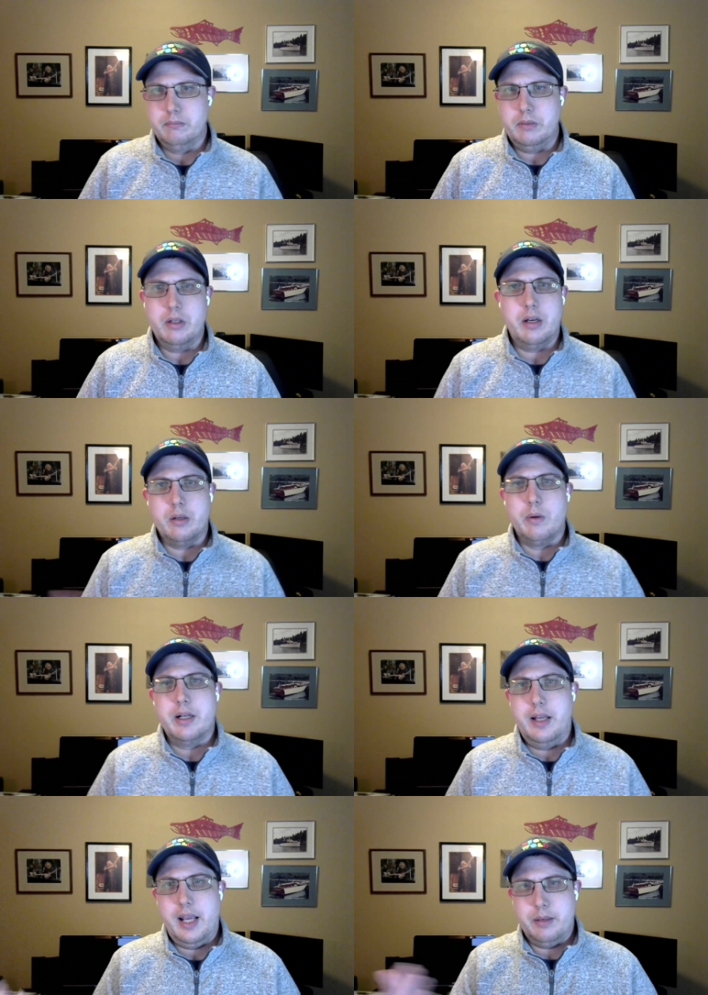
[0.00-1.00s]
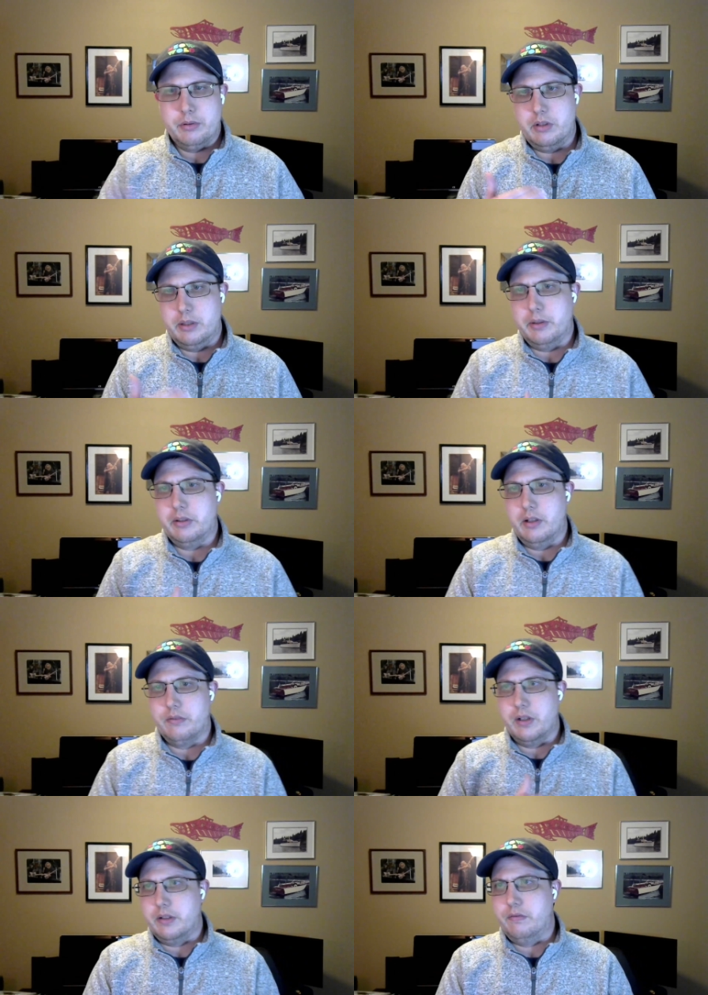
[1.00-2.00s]
you know, I don't want to hamstring
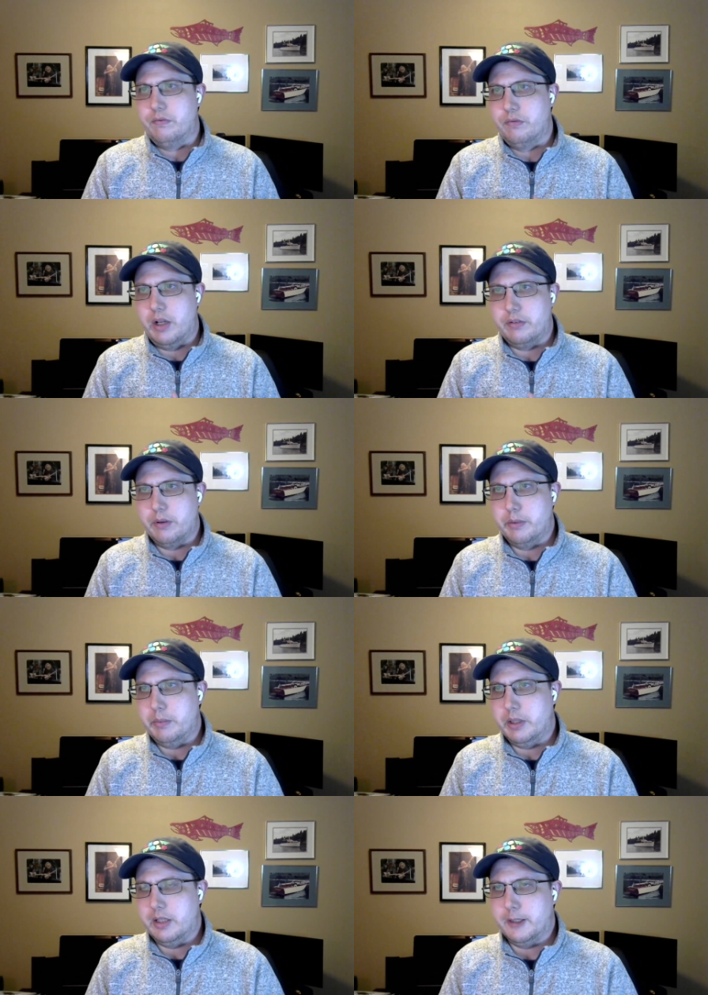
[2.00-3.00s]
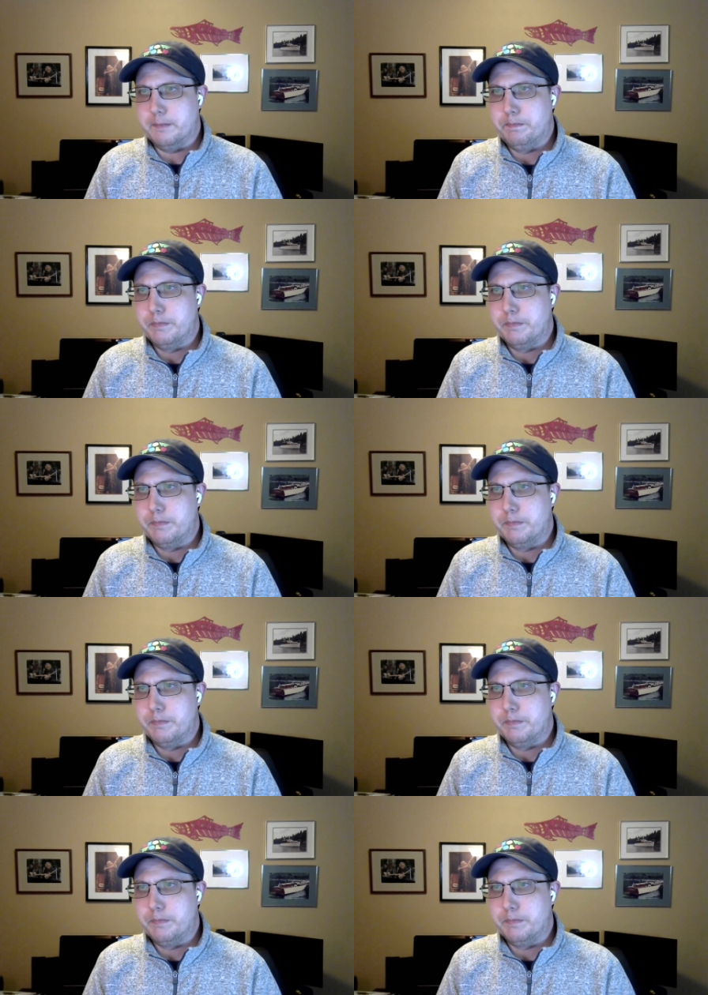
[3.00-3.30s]
myself right right from the beginning.